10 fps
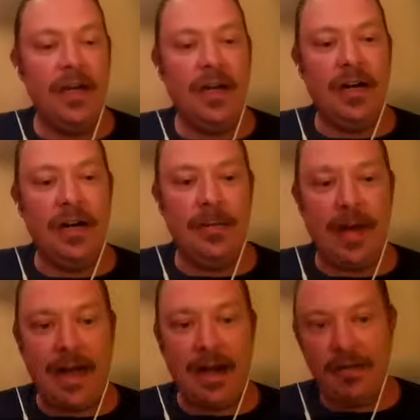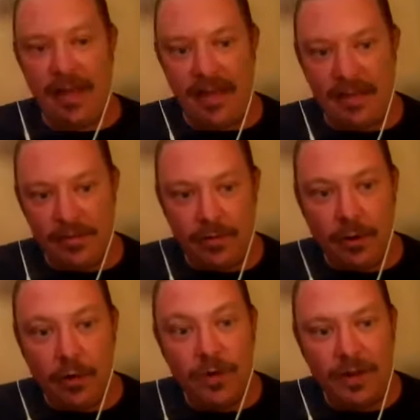how they
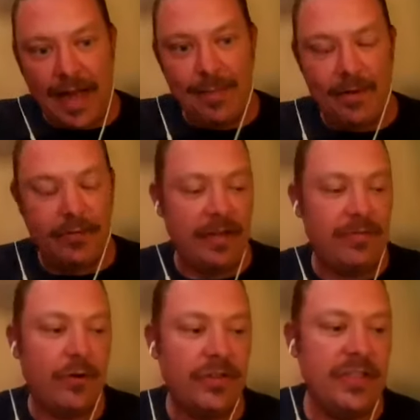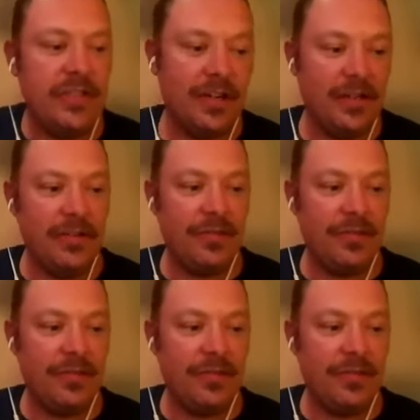overlap and reinforce each other,